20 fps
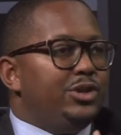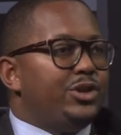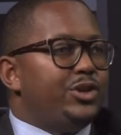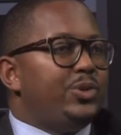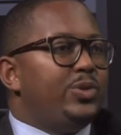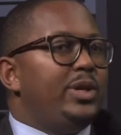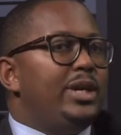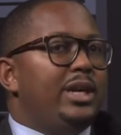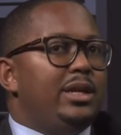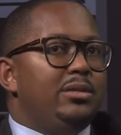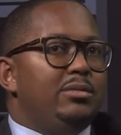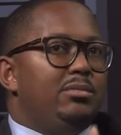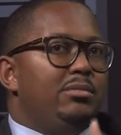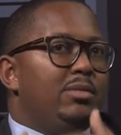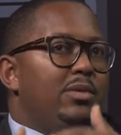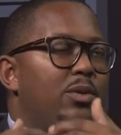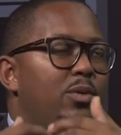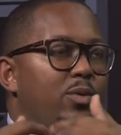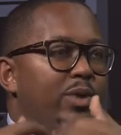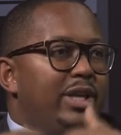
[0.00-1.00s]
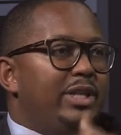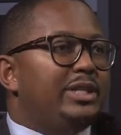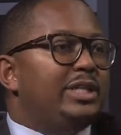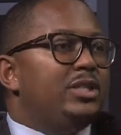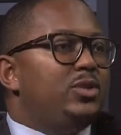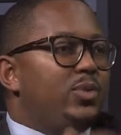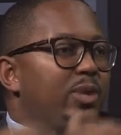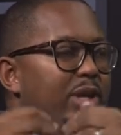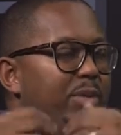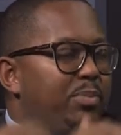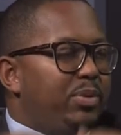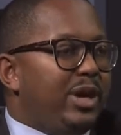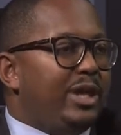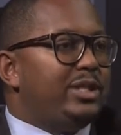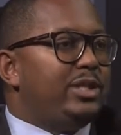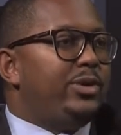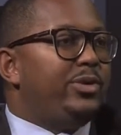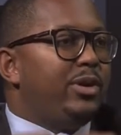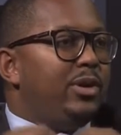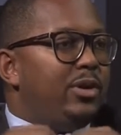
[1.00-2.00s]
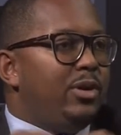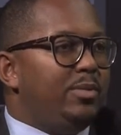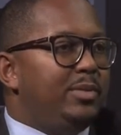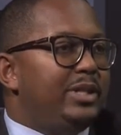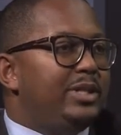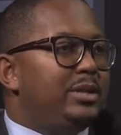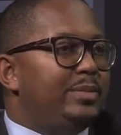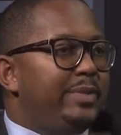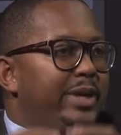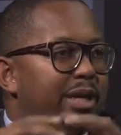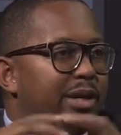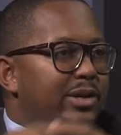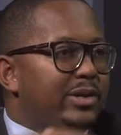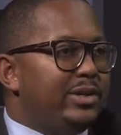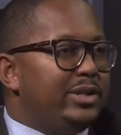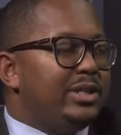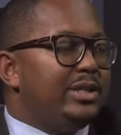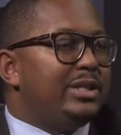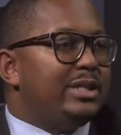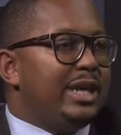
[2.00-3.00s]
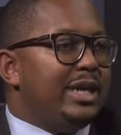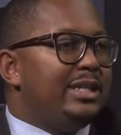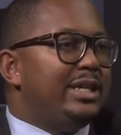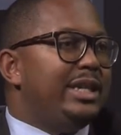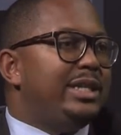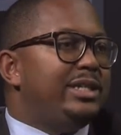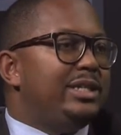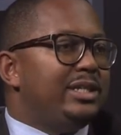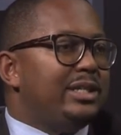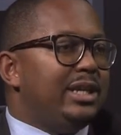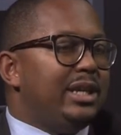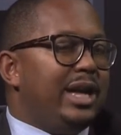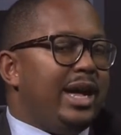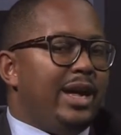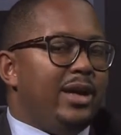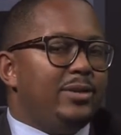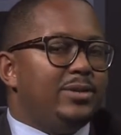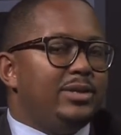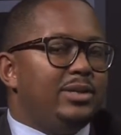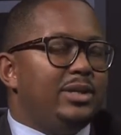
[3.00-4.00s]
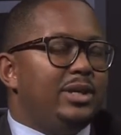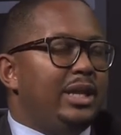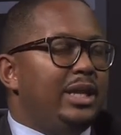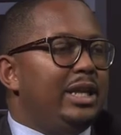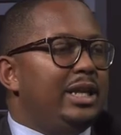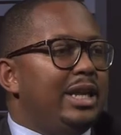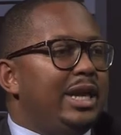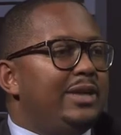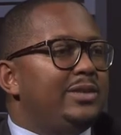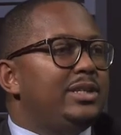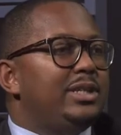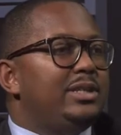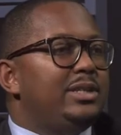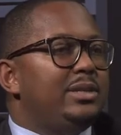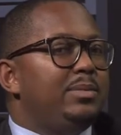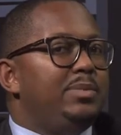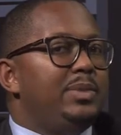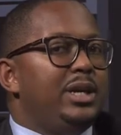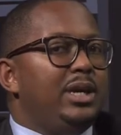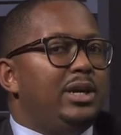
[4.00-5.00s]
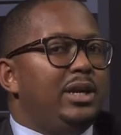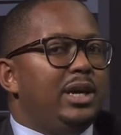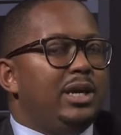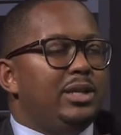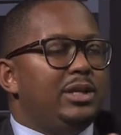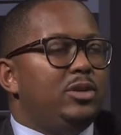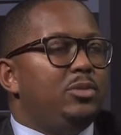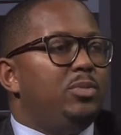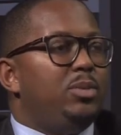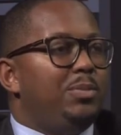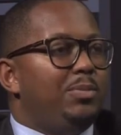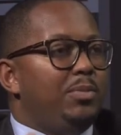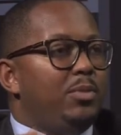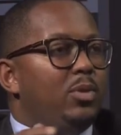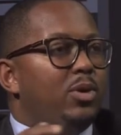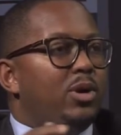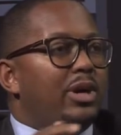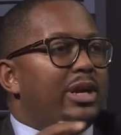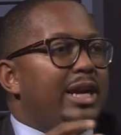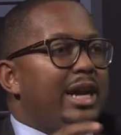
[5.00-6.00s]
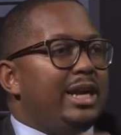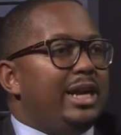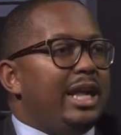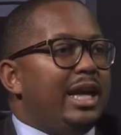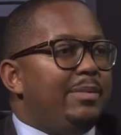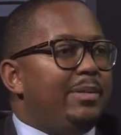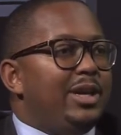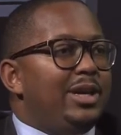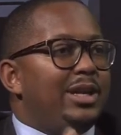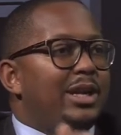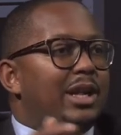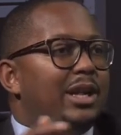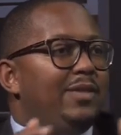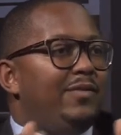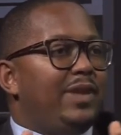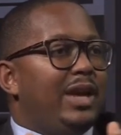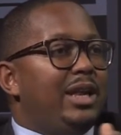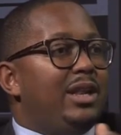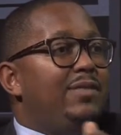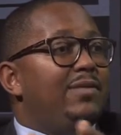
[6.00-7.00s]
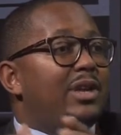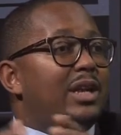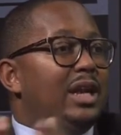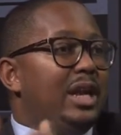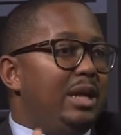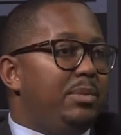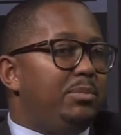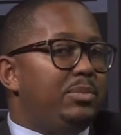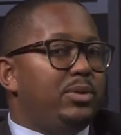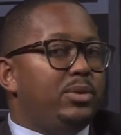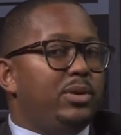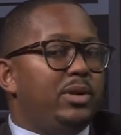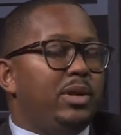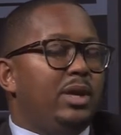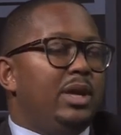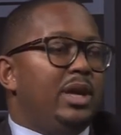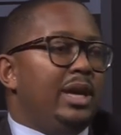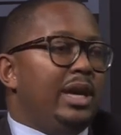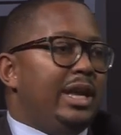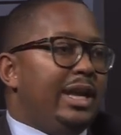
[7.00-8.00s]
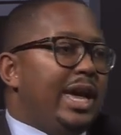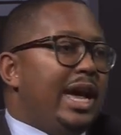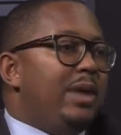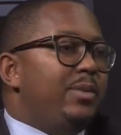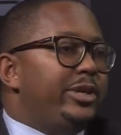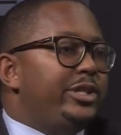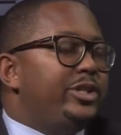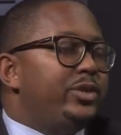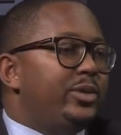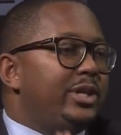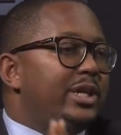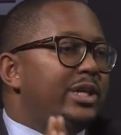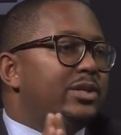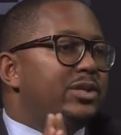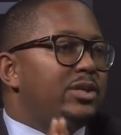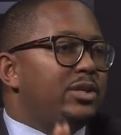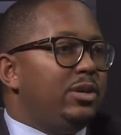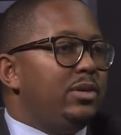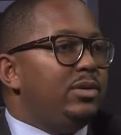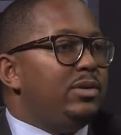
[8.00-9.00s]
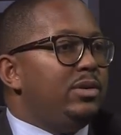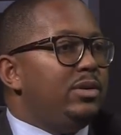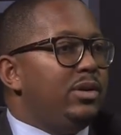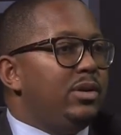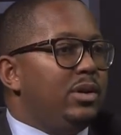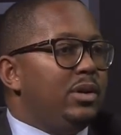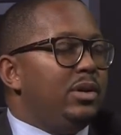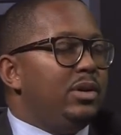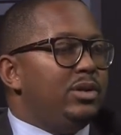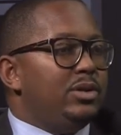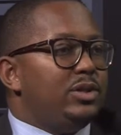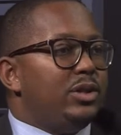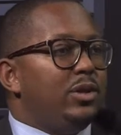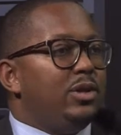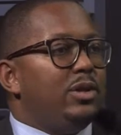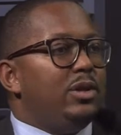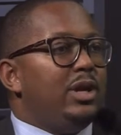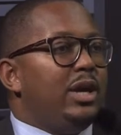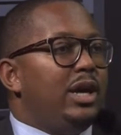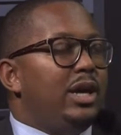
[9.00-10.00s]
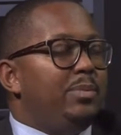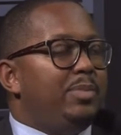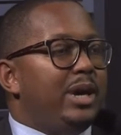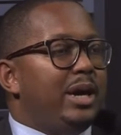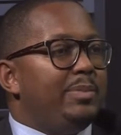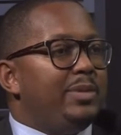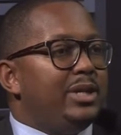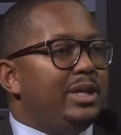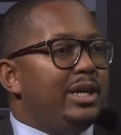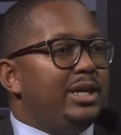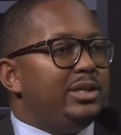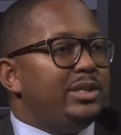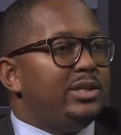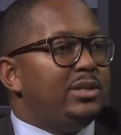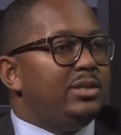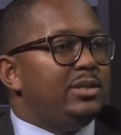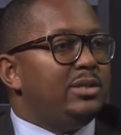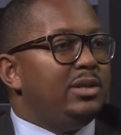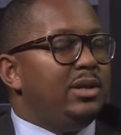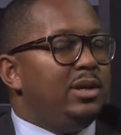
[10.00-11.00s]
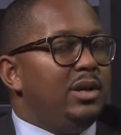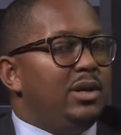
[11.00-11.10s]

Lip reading: since we prosecute our own misdemeanors and citations in-house, it allows us to be a little bit more dynamic and innovative and nimble in how we treat certain populations.